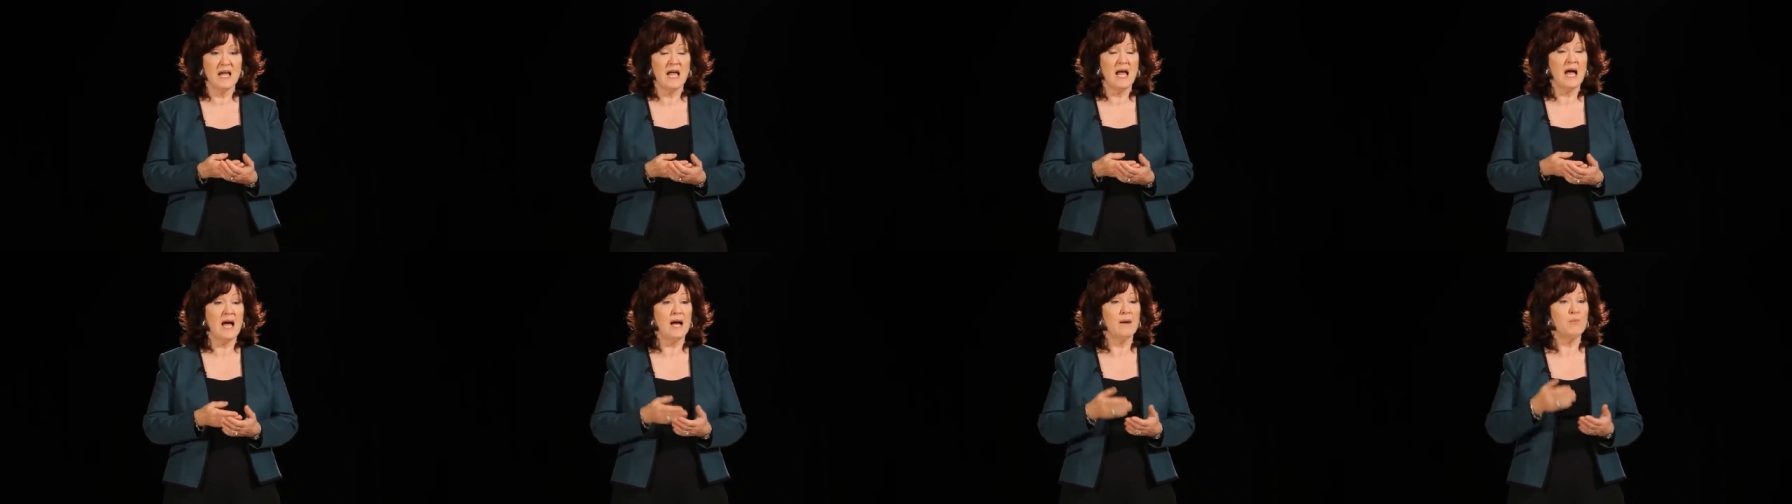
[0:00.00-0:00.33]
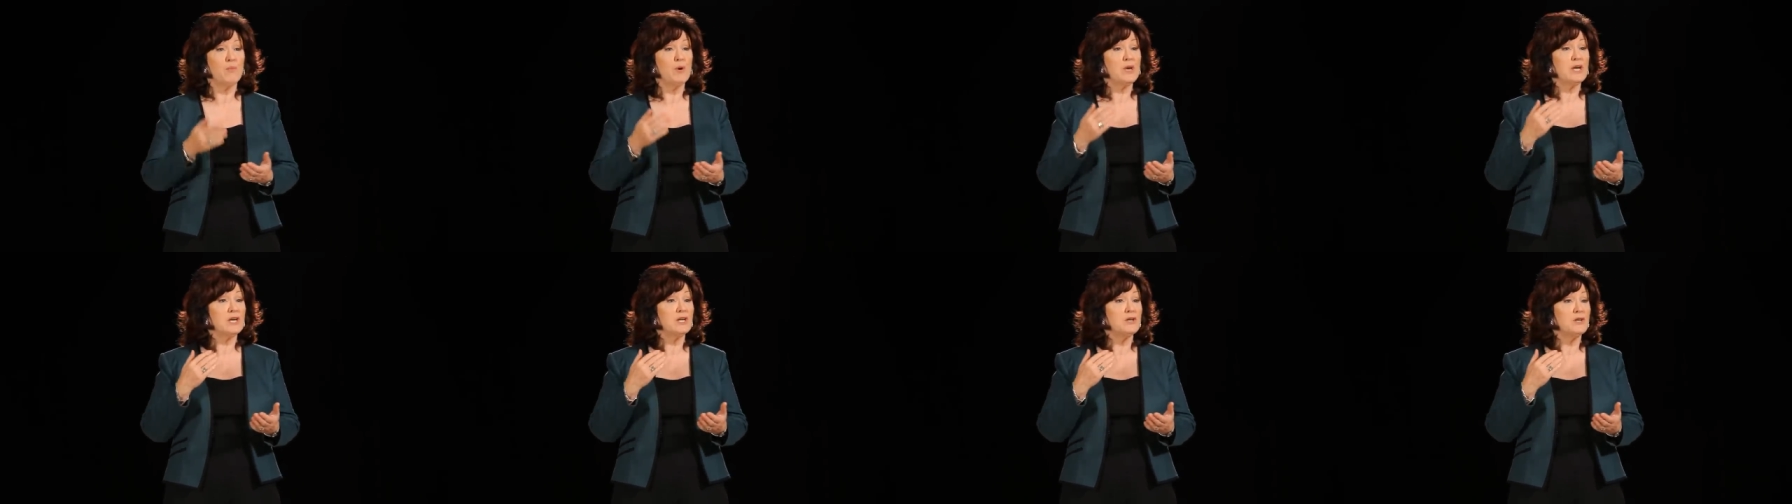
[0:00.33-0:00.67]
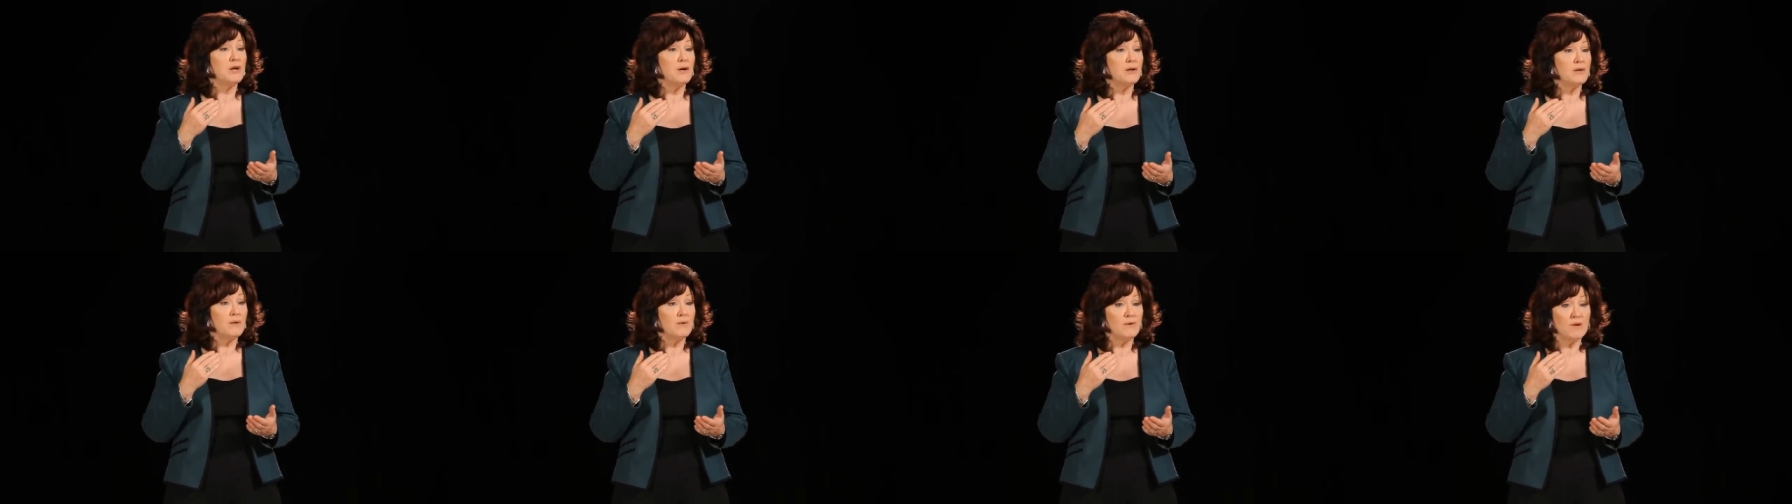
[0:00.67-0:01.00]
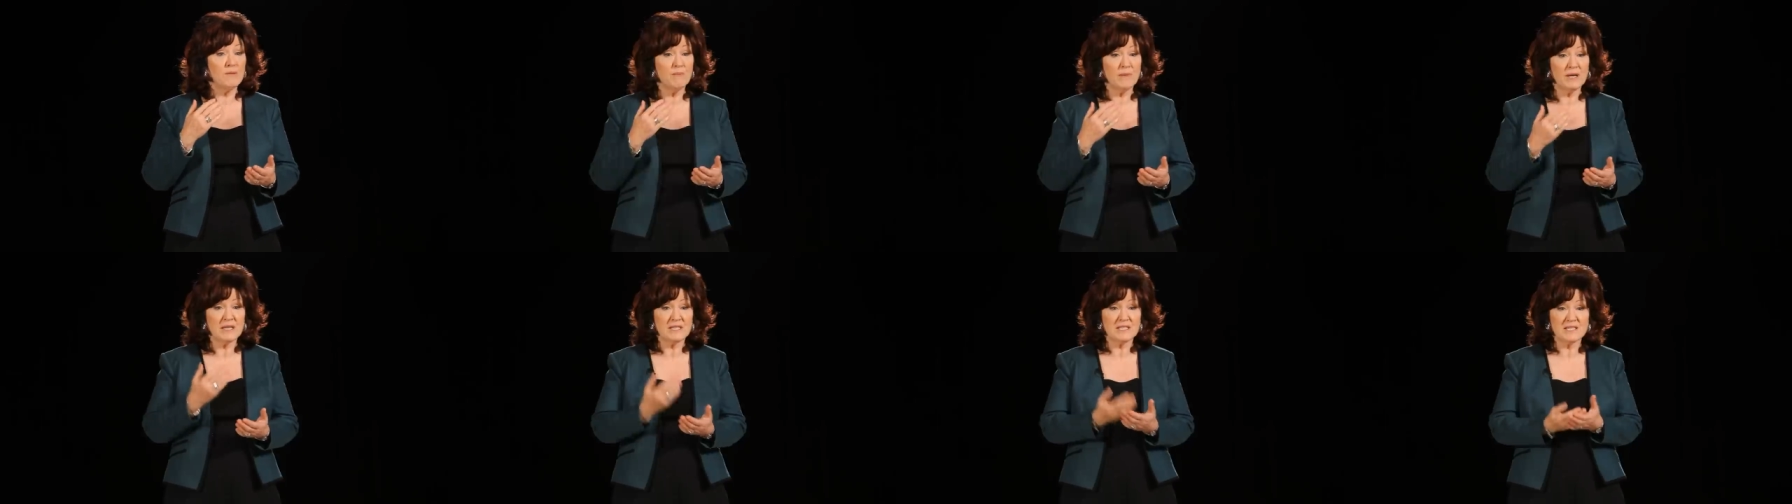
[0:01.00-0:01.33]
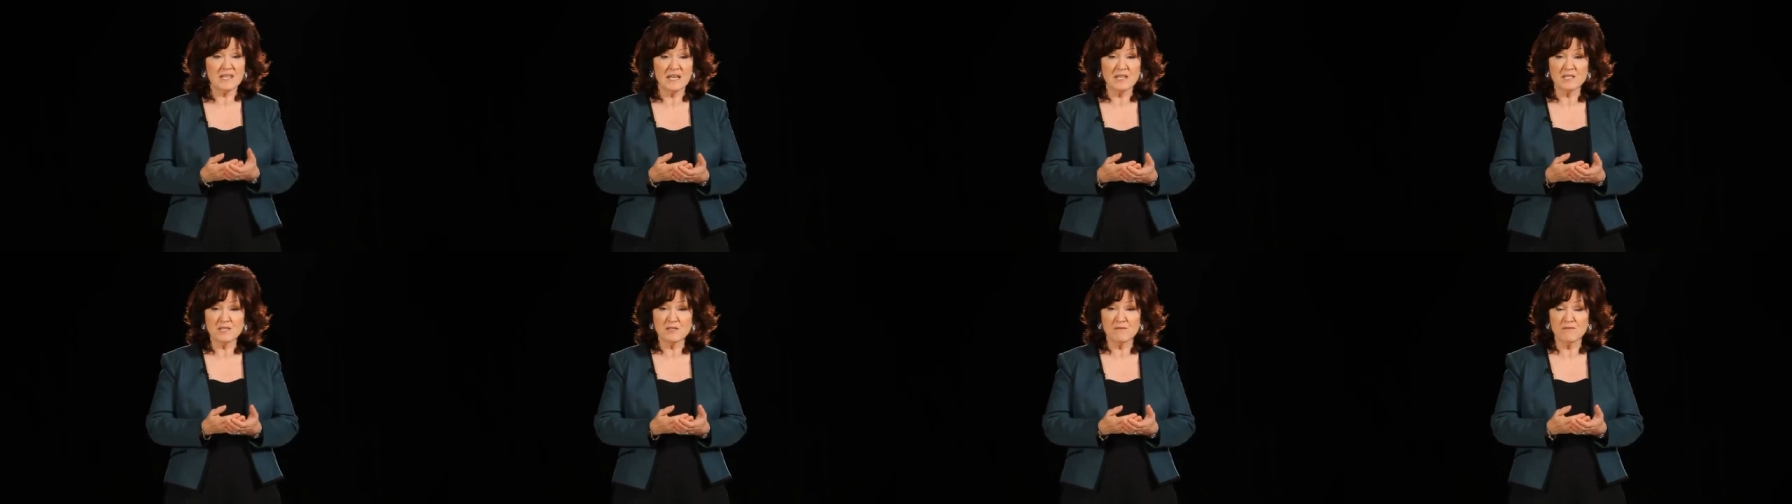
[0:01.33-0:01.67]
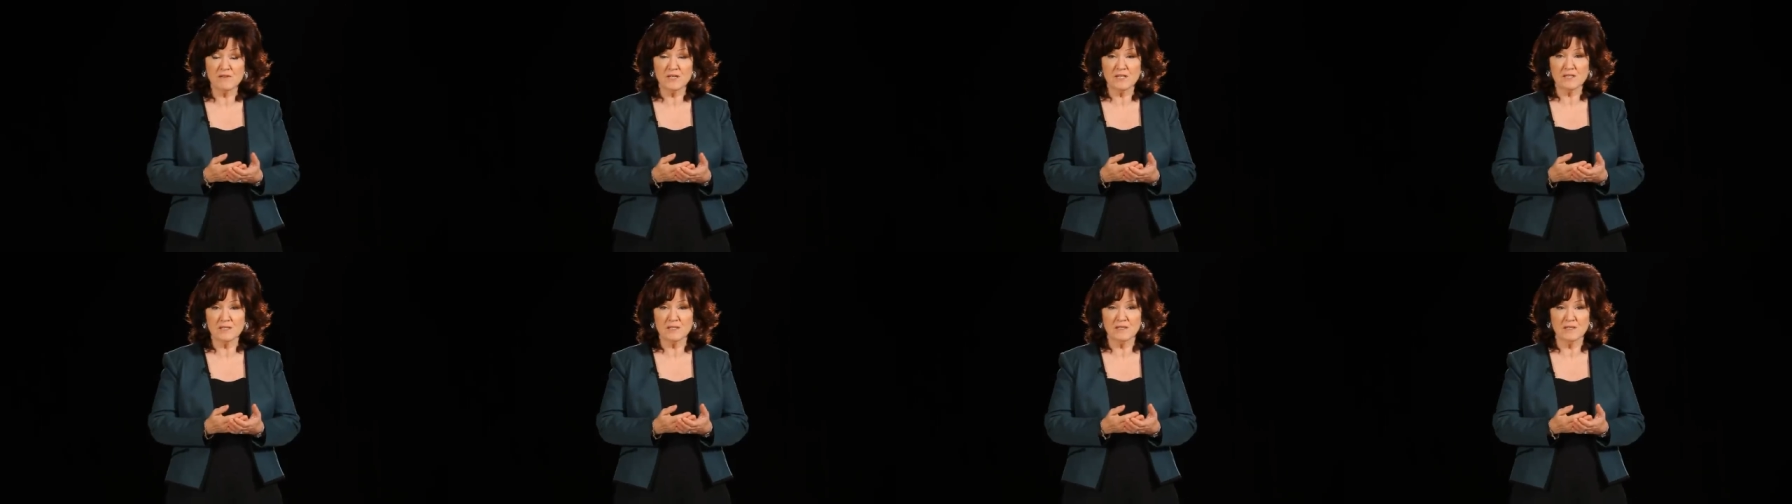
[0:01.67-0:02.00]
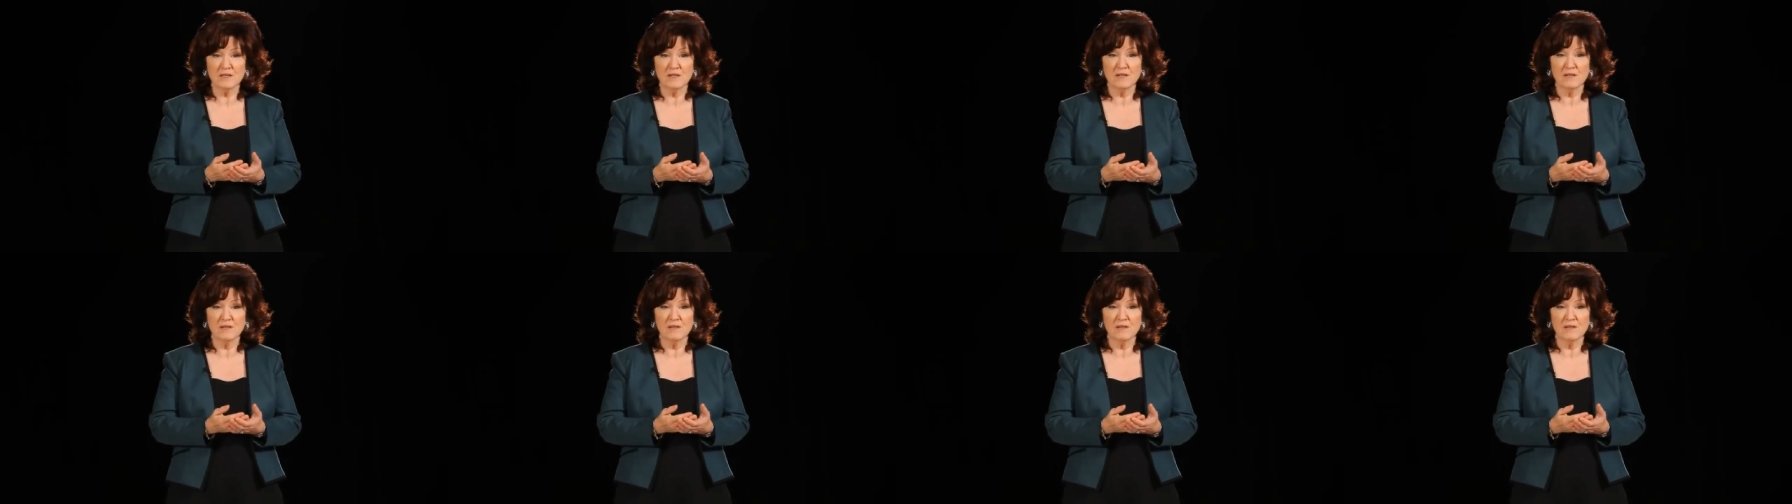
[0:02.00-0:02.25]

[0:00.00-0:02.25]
And we can not only make sense of it,